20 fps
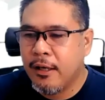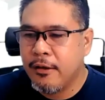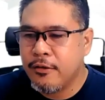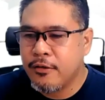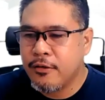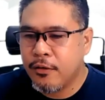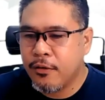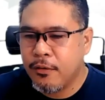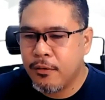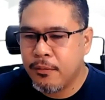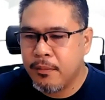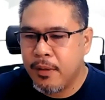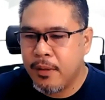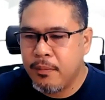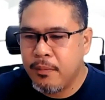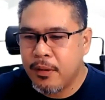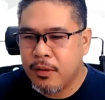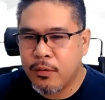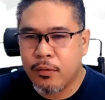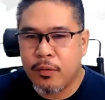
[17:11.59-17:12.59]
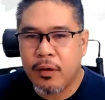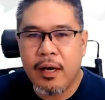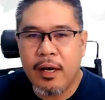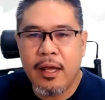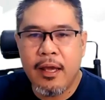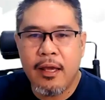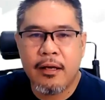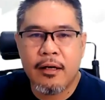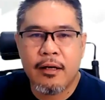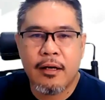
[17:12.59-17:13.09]
And so maybe to
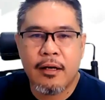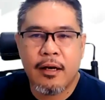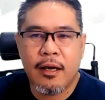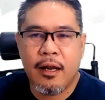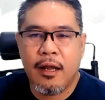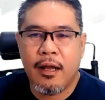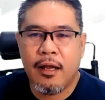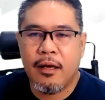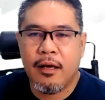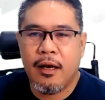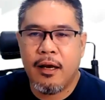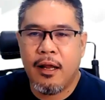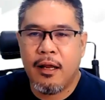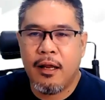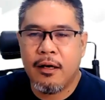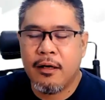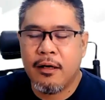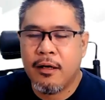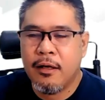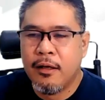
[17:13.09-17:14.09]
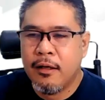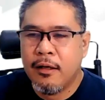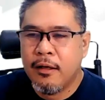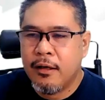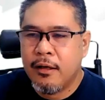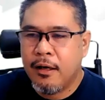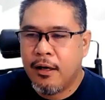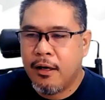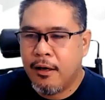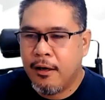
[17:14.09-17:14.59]
clean. And then
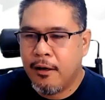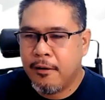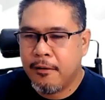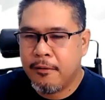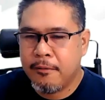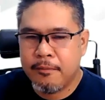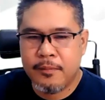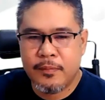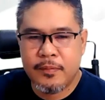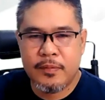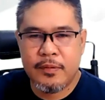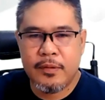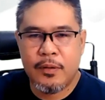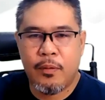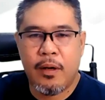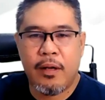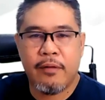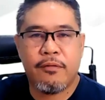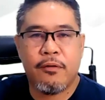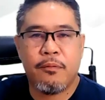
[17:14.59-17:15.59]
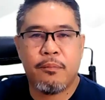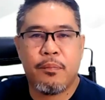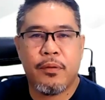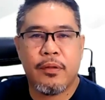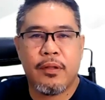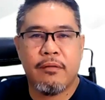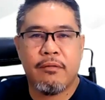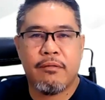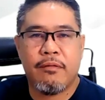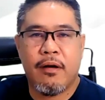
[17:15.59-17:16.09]
the wife of
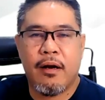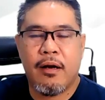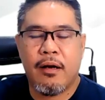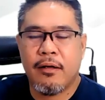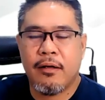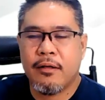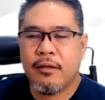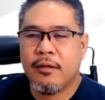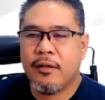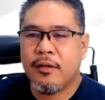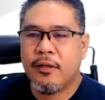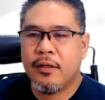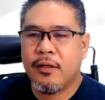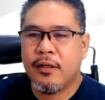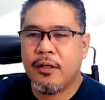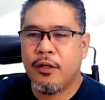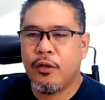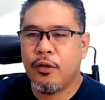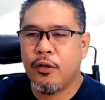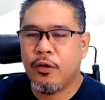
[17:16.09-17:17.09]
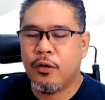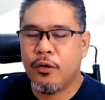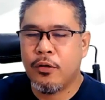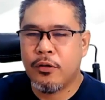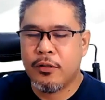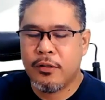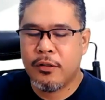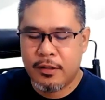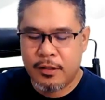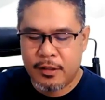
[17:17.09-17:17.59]
Potiphar, you
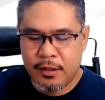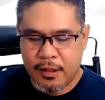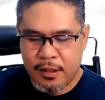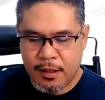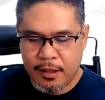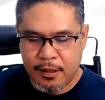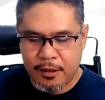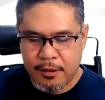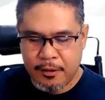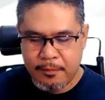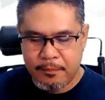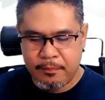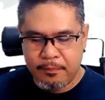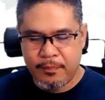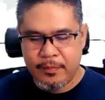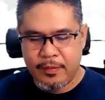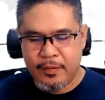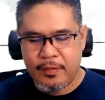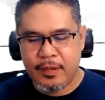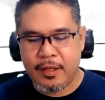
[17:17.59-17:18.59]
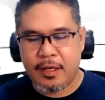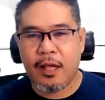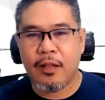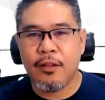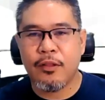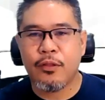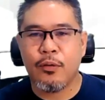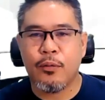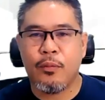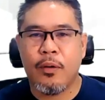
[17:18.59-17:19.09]
know,
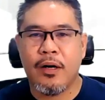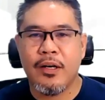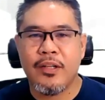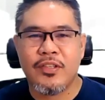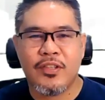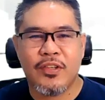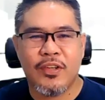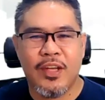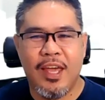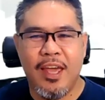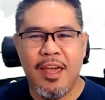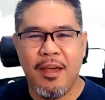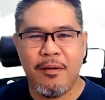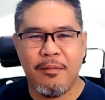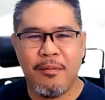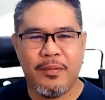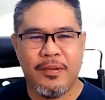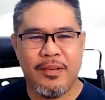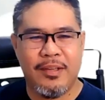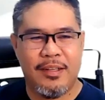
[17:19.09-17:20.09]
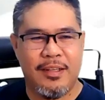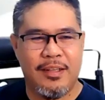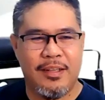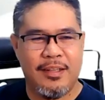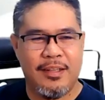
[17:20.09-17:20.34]
ran towards him,